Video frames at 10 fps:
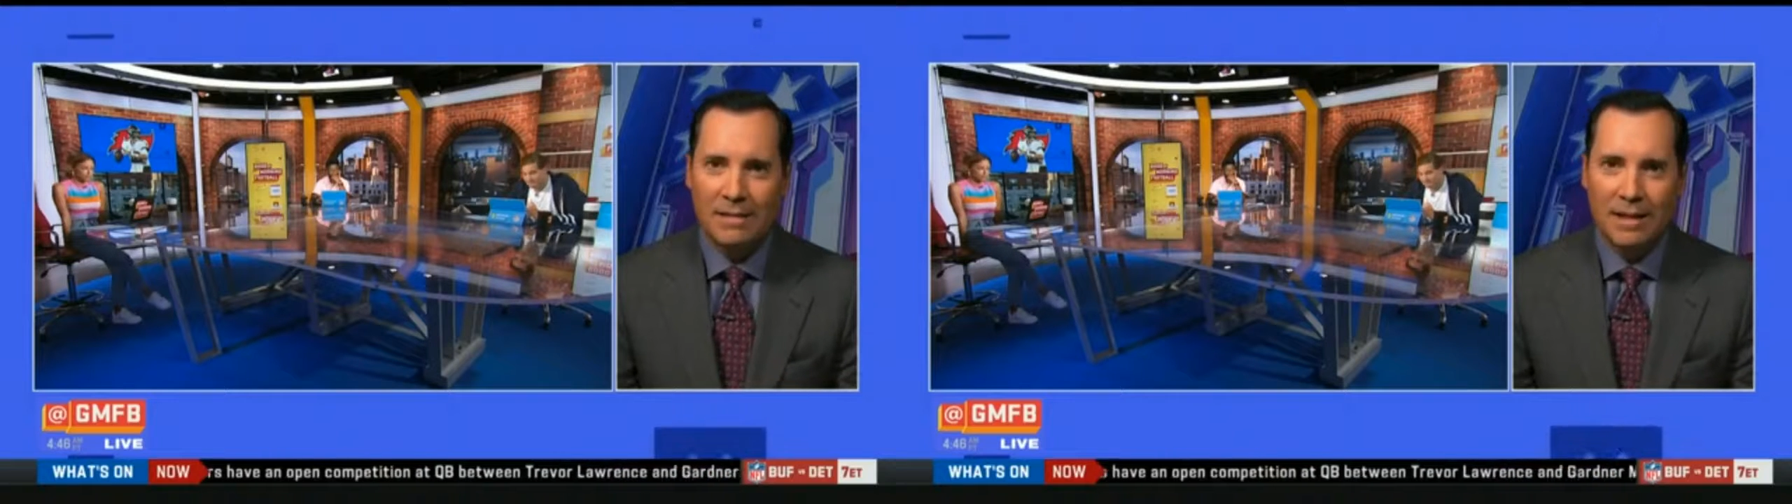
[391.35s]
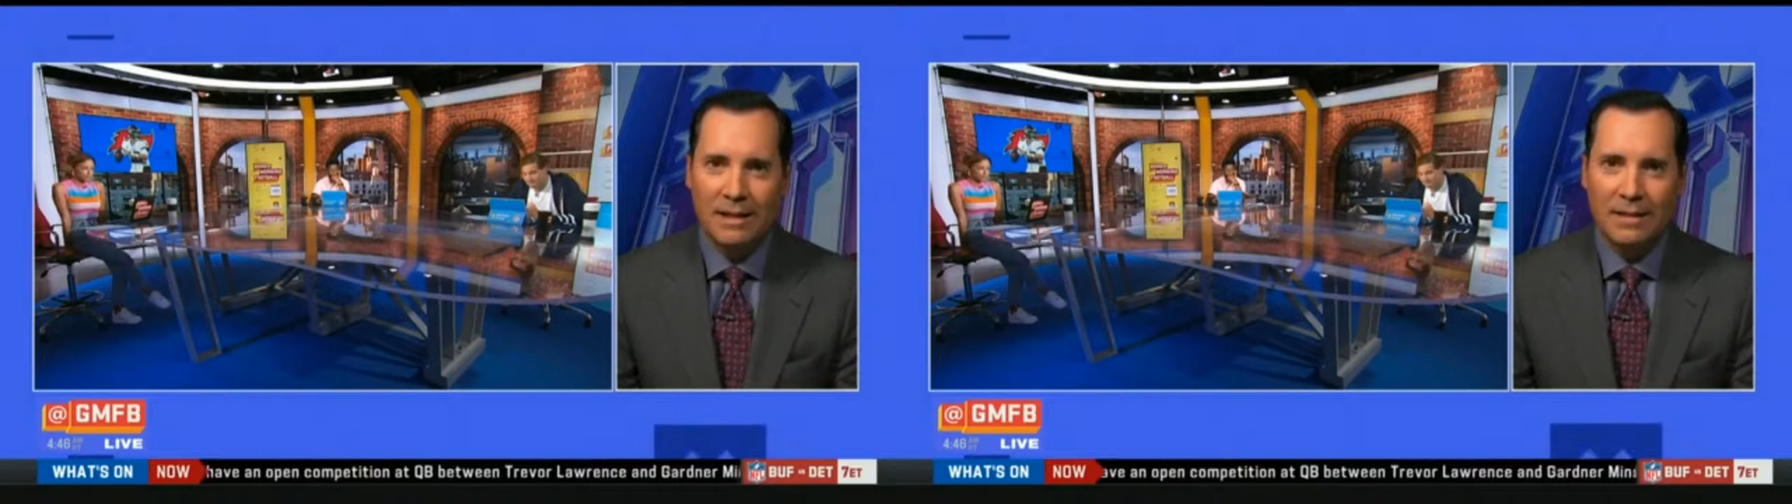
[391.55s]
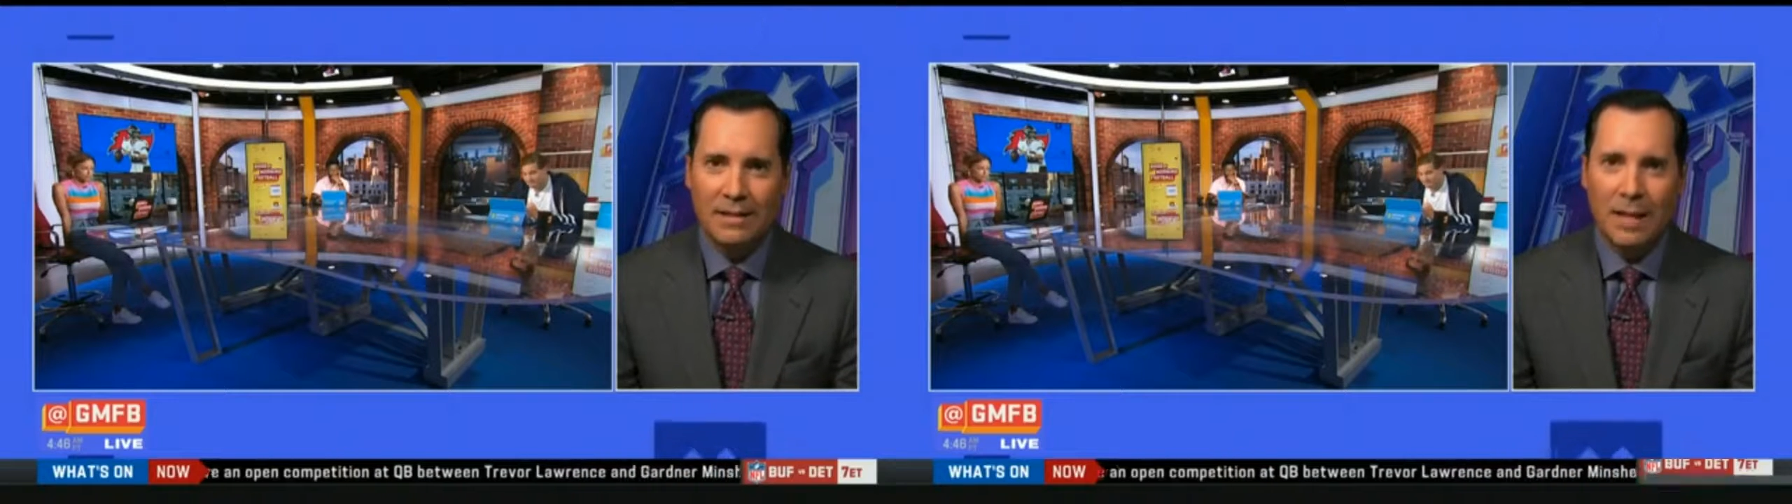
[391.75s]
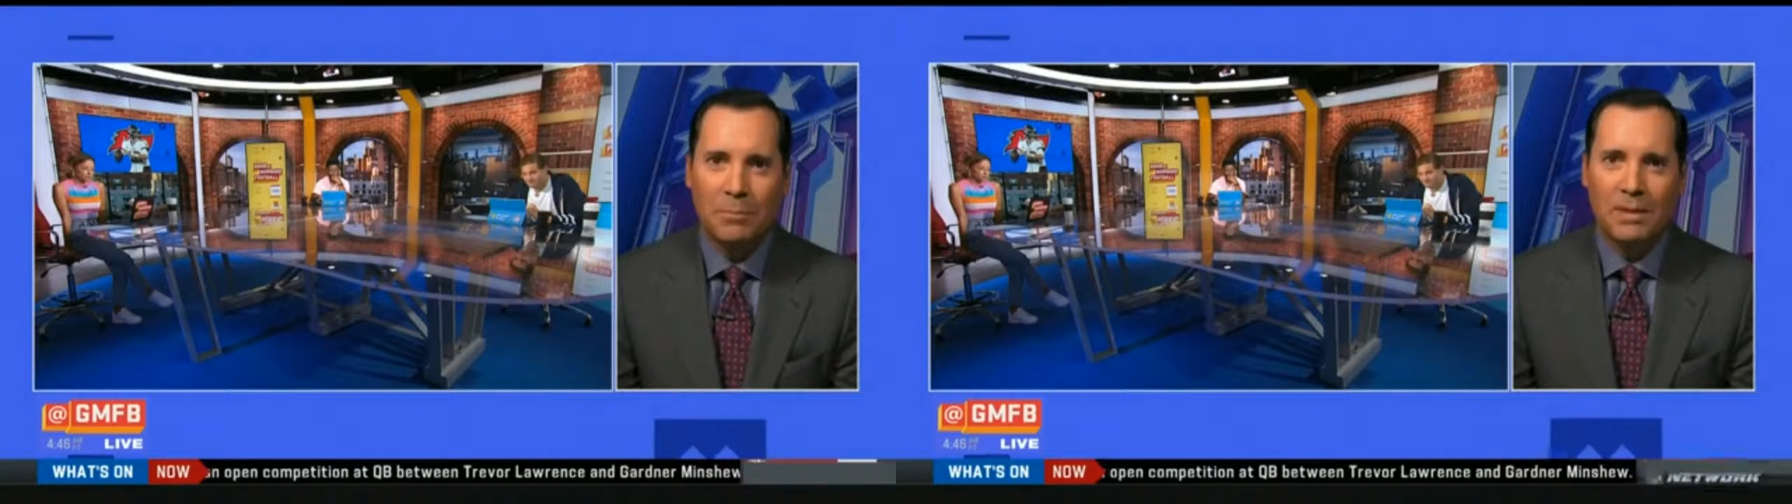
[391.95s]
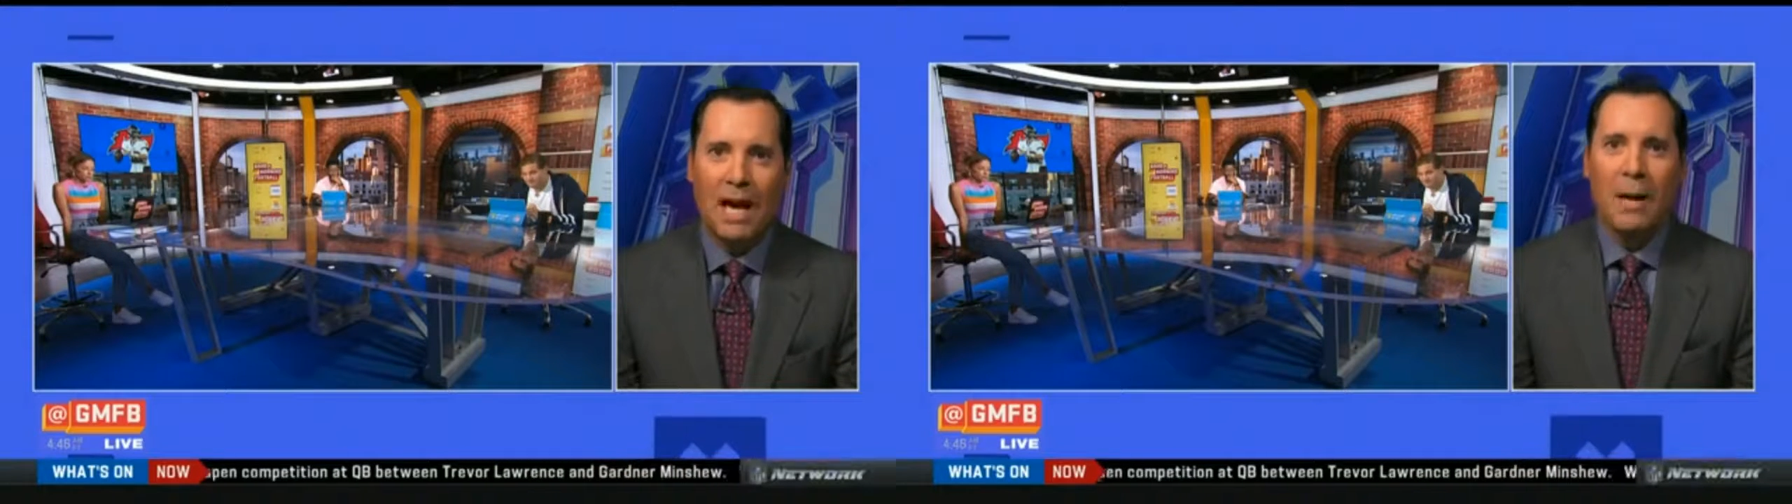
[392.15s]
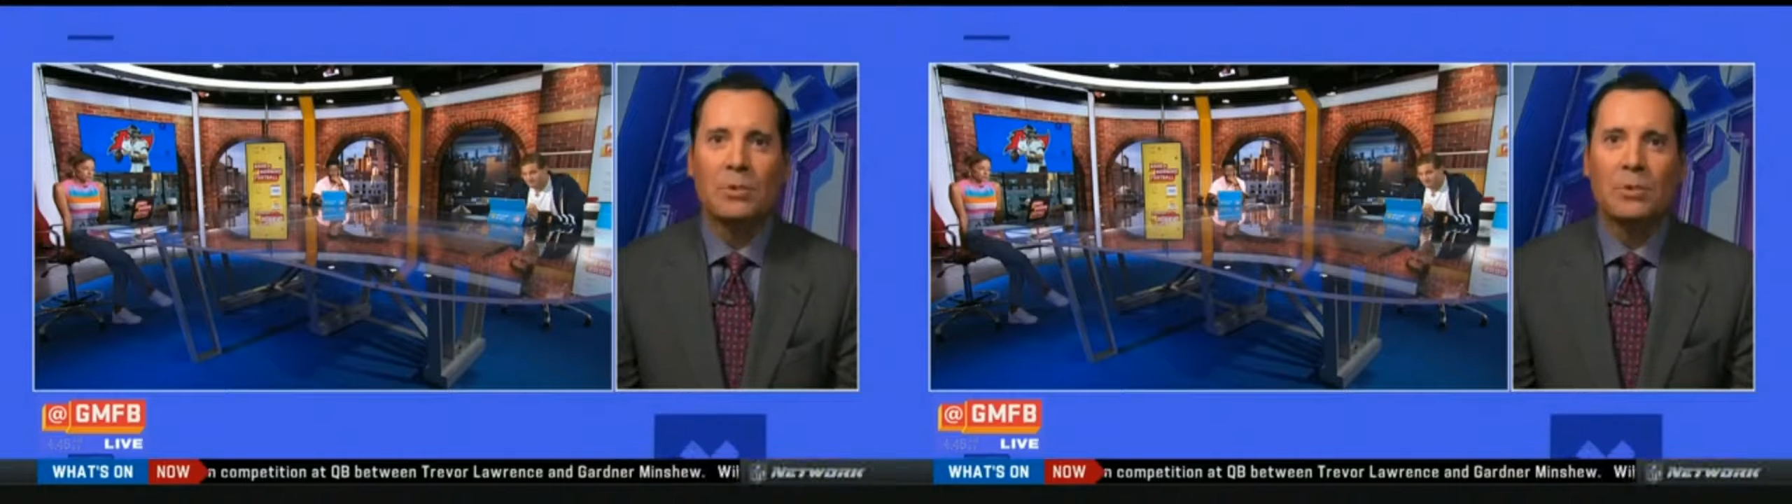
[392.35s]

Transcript: in tip-top